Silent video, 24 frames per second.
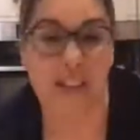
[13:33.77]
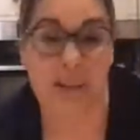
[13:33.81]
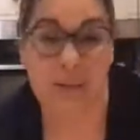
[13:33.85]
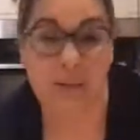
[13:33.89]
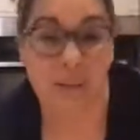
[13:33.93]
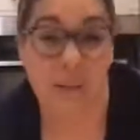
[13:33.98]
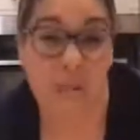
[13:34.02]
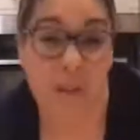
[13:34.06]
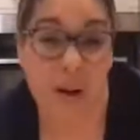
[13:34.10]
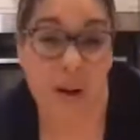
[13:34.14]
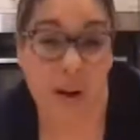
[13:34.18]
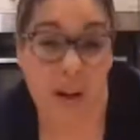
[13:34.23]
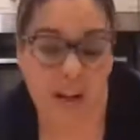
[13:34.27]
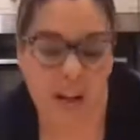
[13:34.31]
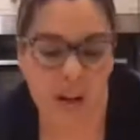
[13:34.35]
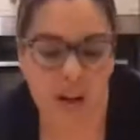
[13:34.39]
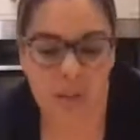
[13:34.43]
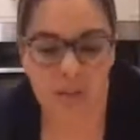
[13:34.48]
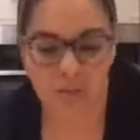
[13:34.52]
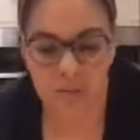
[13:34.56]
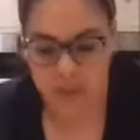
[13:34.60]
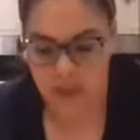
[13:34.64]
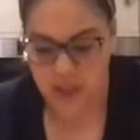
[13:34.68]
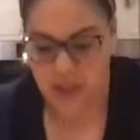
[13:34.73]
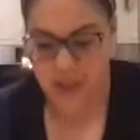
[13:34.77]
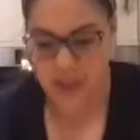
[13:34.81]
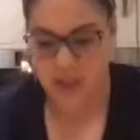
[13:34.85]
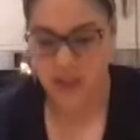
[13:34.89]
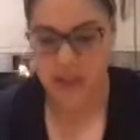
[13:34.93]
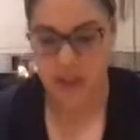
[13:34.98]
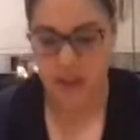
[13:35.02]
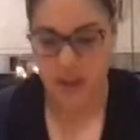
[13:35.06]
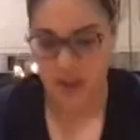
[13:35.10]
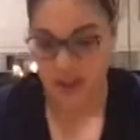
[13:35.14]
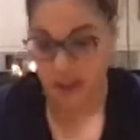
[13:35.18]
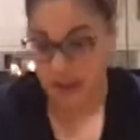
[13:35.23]
I have no idea, but mine
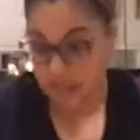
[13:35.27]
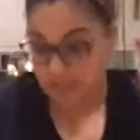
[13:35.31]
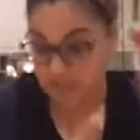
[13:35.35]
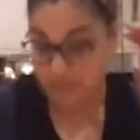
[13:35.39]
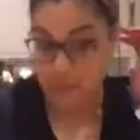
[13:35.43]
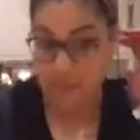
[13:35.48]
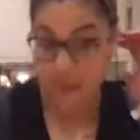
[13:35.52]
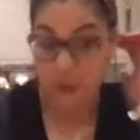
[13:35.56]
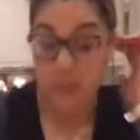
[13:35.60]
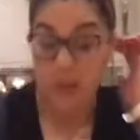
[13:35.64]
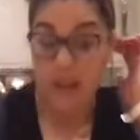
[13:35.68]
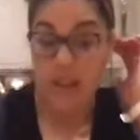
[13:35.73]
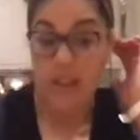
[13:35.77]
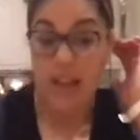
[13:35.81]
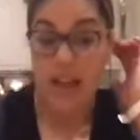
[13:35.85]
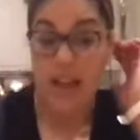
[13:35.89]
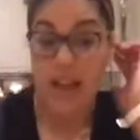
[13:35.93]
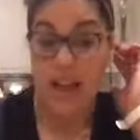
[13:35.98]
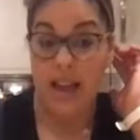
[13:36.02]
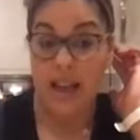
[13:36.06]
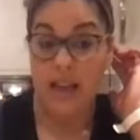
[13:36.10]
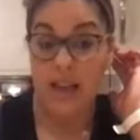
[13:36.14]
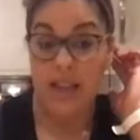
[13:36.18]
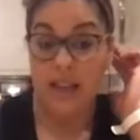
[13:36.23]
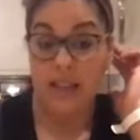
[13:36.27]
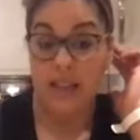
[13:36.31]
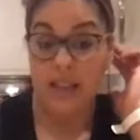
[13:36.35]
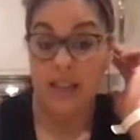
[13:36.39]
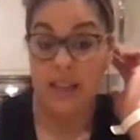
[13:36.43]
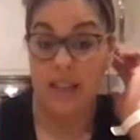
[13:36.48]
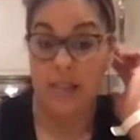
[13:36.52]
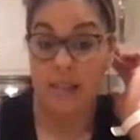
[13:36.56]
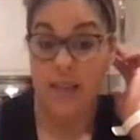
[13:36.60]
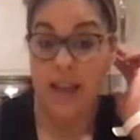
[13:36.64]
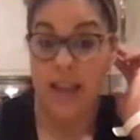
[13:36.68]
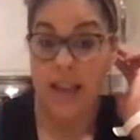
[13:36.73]
are. So we
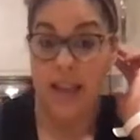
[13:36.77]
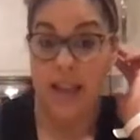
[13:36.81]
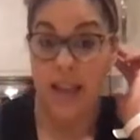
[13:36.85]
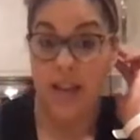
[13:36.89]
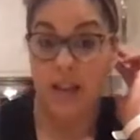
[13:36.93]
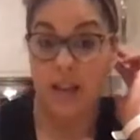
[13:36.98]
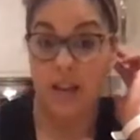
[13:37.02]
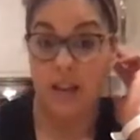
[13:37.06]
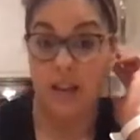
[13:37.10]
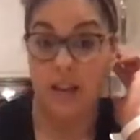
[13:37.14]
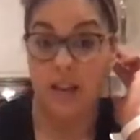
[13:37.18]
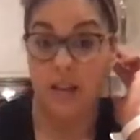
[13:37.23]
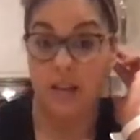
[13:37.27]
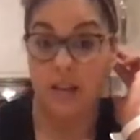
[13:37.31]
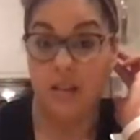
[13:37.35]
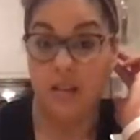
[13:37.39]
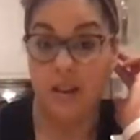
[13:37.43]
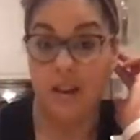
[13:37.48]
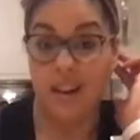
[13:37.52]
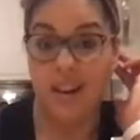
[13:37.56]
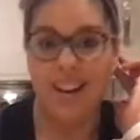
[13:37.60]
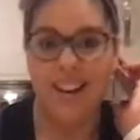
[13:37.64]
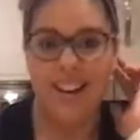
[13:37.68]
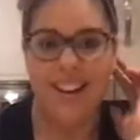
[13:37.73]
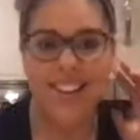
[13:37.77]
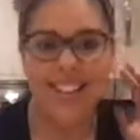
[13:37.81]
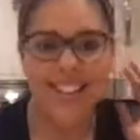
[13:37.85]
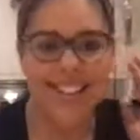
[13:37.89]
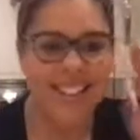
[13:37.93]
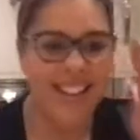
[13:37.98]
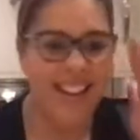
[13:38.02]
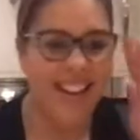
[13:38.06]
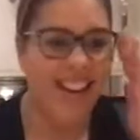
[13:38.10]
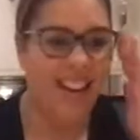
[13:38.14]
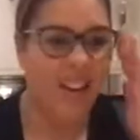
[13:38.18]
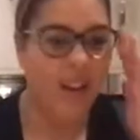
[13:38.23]
then need to make
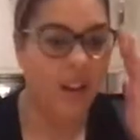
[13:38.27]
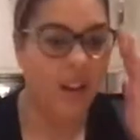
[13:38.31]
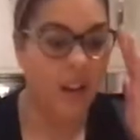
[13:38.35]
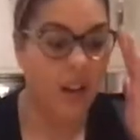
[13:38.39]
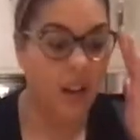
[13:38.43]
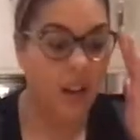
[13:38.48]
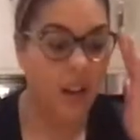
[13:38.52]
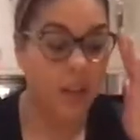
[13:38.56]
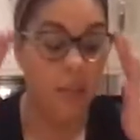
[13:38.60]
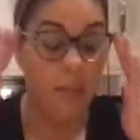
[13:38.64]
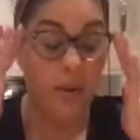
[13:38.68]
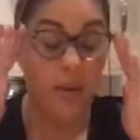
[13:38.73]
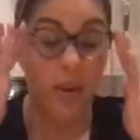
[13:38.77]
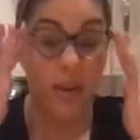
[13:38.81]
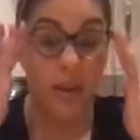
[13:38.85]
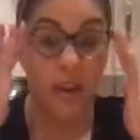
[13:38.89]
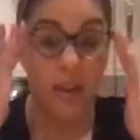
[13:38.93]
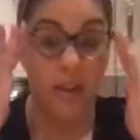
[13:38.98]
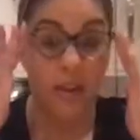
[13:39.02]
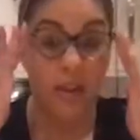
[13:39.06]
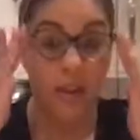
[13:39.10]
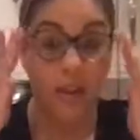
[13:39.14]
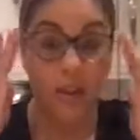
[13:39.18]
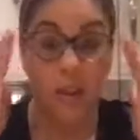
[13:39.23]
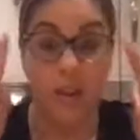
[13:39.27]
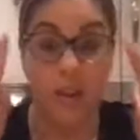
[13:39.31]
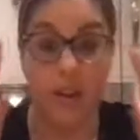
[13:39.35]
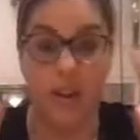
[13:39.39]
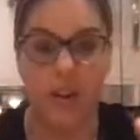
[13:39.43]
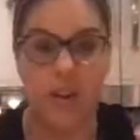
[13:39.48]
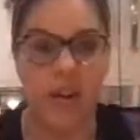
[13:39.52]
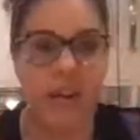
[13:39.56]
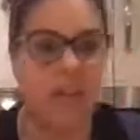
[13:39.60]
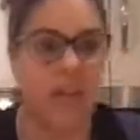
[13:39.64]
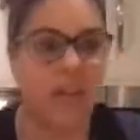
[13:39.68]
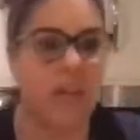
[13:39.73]
icing
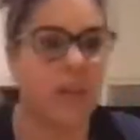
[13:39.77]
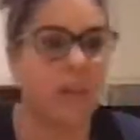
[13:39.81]
because we're going to